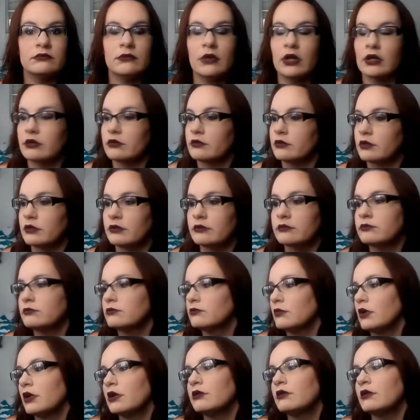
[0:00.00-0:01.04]
I don't know.
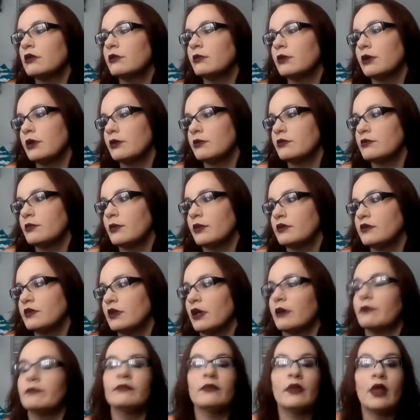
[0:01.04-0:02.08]
I don't know what I was about to
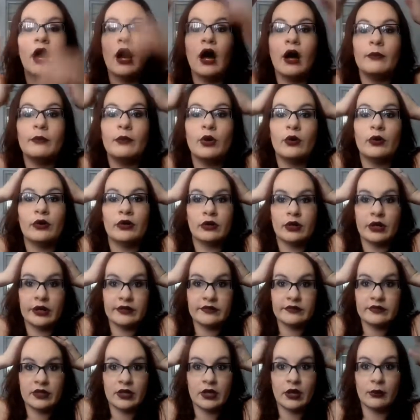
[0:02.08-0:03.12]
say. I'm going
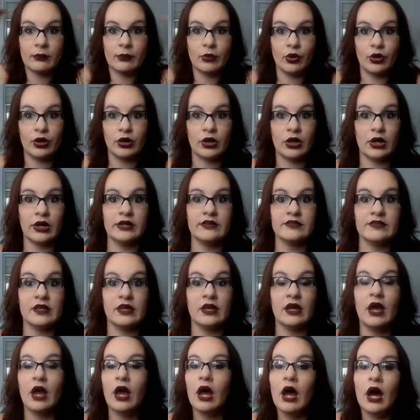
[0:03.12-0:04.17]
crazy. I'm going
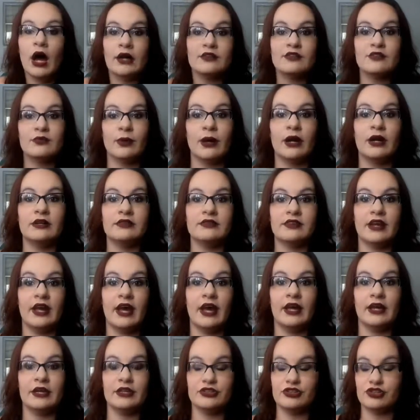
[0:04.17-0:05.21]
crazy. I swear
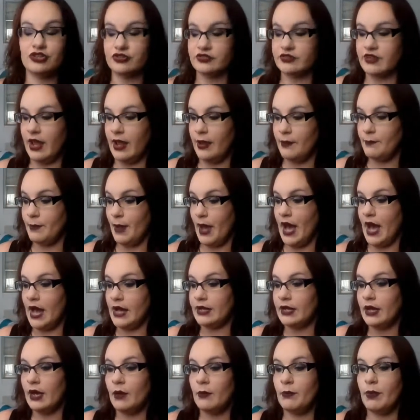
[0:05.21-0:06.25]
today is just a
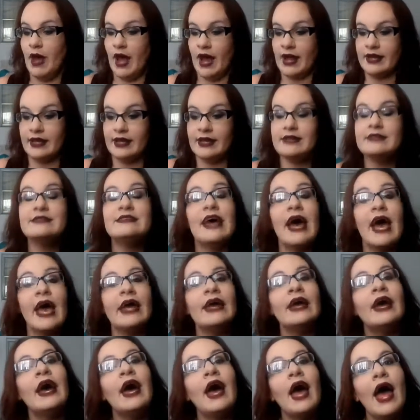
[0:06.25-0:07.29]
bad, bad
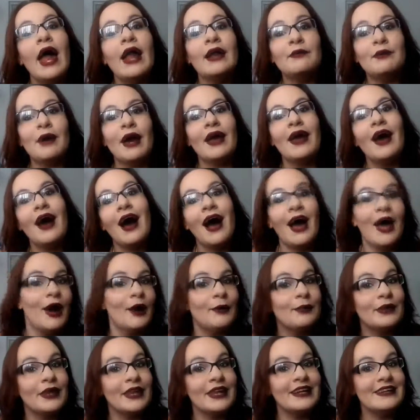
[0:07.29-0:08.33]
day. Anyway, I
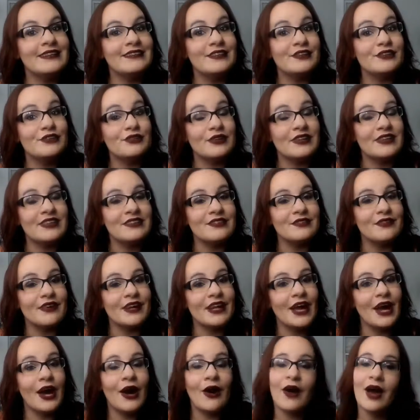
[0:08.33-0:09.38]
hope you ladies enjoyed this
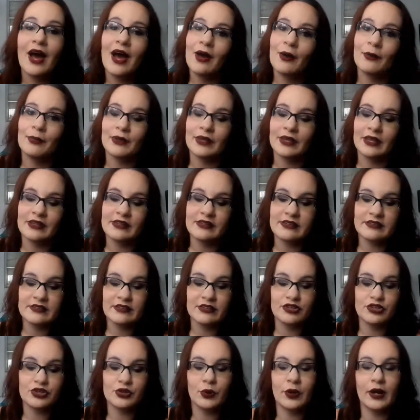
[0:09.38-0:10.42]
video. Hope you
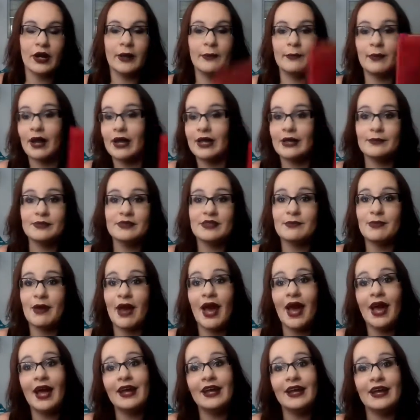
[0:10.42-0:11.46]
ladies enjoy my Ipsy
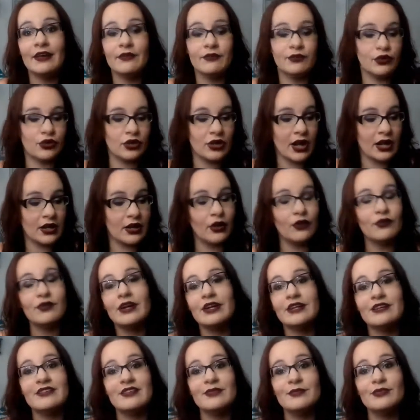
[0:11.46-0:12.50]
bag. If you're not
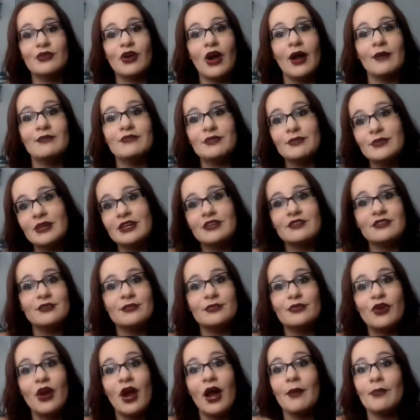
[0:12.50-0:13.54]
already subscribed to me,
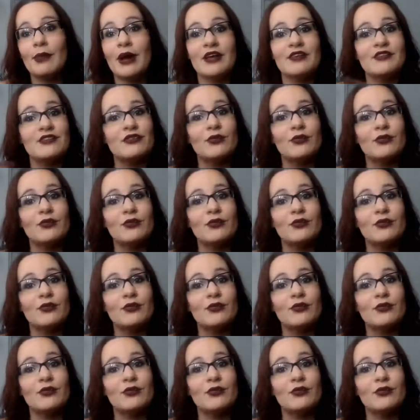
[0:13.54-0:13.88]
subscribe. I